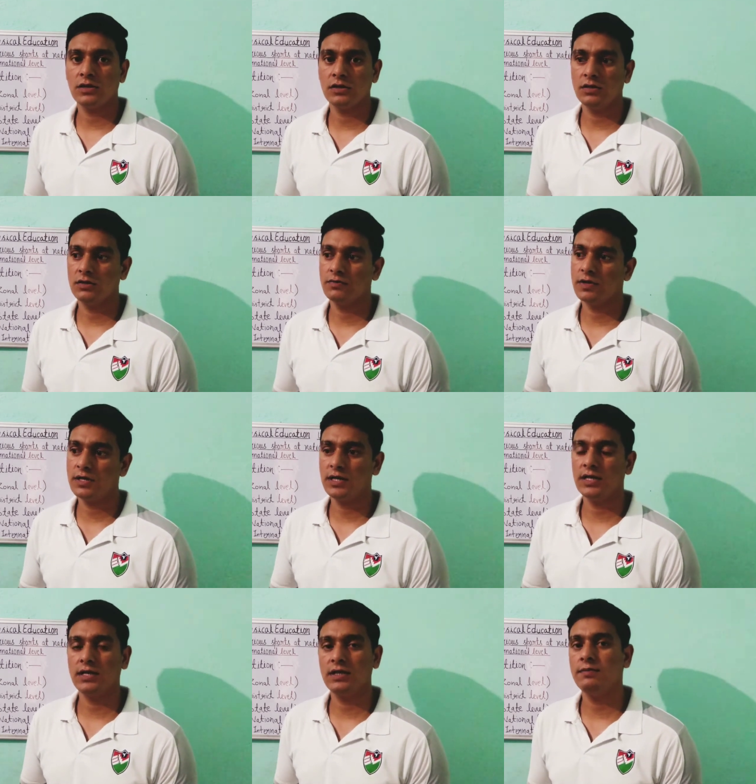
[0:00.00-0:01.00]
one
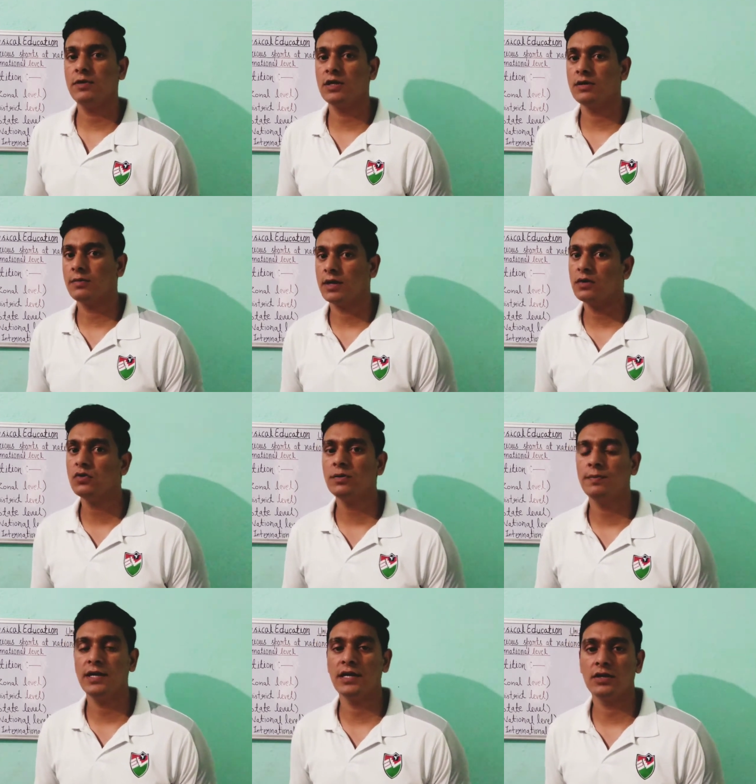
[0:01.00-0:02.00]
day he become a
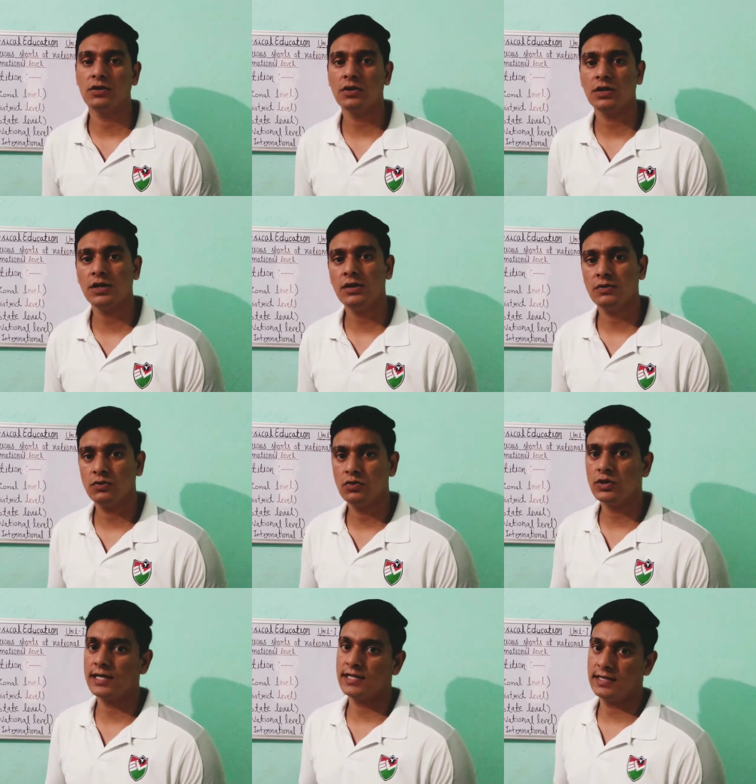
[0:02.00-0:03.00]
good player or a
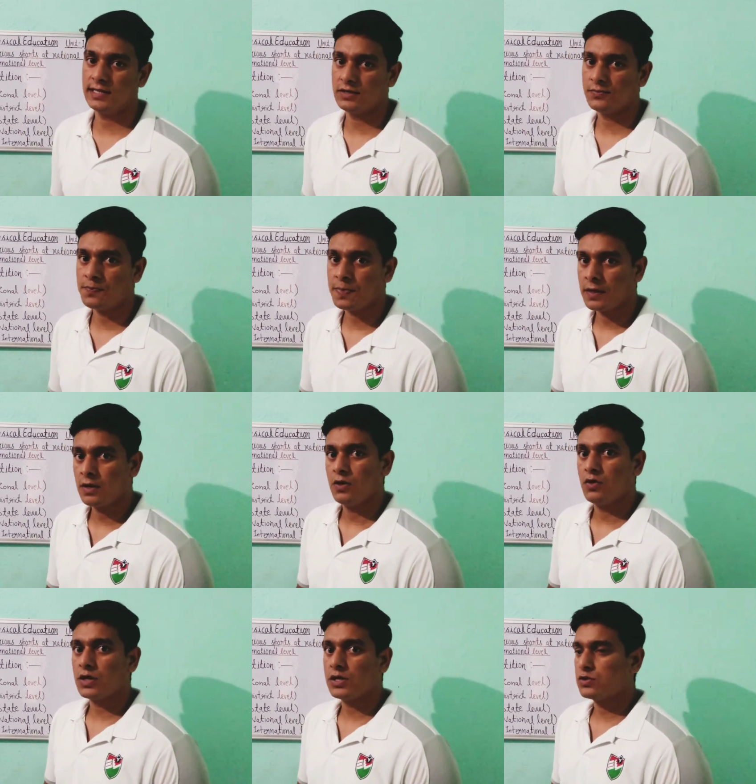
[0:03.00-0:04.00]
good athlete.
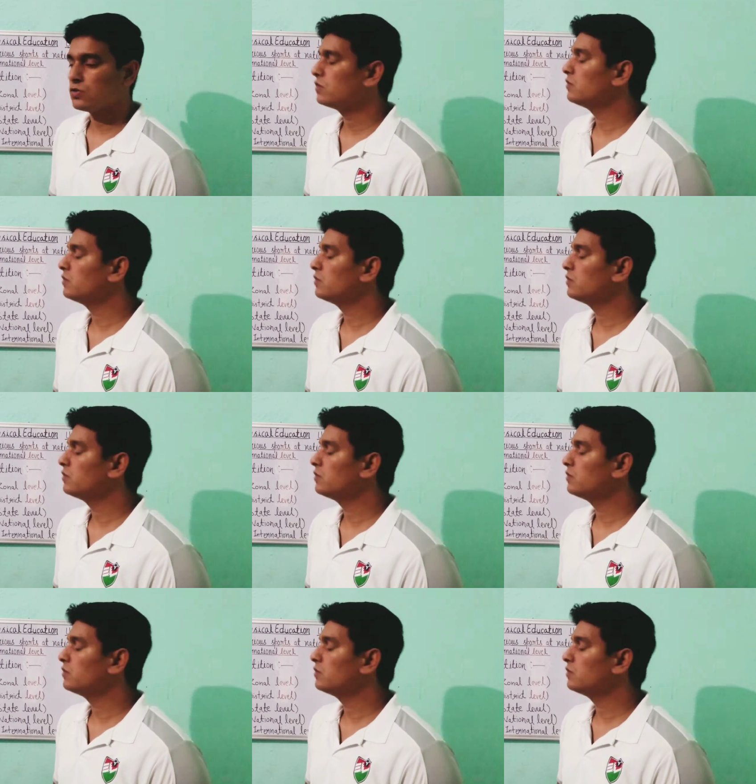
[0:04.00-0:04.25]
Okay, so